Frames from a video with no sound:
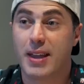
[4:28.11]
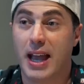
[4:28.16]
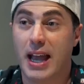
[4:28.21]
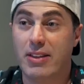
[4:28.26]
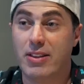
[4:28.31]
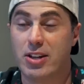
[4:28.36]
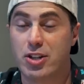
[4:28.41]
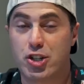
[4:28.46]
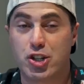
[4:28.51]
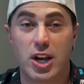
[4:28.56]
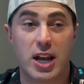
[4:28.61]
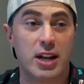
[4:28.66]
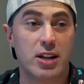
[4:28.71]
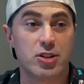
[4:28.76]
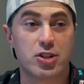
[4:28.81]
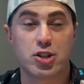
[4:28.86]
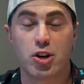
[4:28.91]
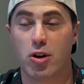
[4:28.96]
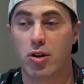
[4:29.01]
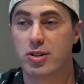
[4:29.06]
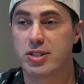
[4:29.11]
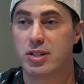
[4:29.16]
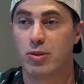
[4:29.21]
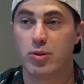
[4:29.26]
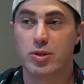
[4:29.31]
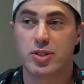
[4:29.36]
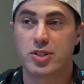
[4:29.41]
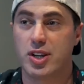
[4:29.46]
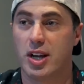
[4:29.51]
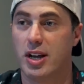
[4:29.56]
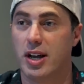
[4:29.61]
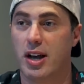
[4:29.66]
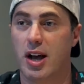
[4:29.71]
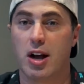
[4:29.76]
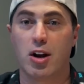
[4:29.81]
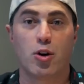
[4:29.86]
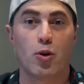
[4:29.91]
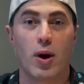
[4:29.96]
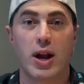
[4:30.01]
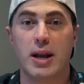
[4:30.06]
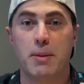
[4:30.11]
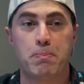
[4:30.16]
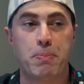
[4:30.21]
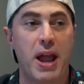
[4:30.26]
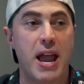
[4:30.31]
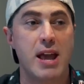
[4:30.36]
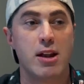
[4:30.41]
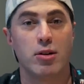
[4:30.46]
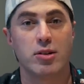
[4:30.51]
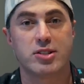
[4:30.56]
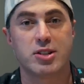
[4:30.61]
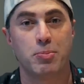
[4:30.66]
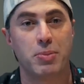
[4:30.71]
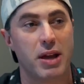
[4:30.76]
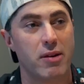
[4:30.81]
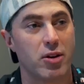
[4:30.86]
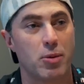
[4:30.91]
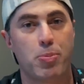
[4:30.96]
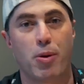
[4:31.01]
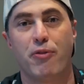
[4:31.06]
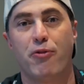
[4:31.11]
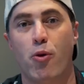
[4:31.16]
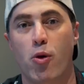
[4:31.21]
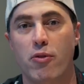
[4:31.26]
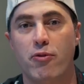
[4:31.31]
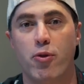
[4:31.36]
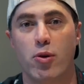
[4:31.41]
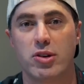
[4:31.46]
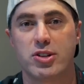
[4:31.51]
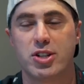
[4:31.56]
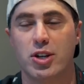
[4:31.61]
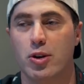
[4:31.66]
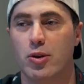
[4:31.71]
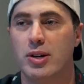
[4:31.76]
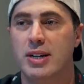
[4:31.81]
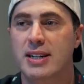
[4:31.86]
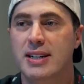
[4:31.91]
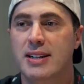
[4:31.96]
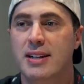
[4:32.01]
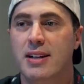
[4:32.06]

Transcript: And then Shane and Schultz, it was a great panel to be able to perform for, too.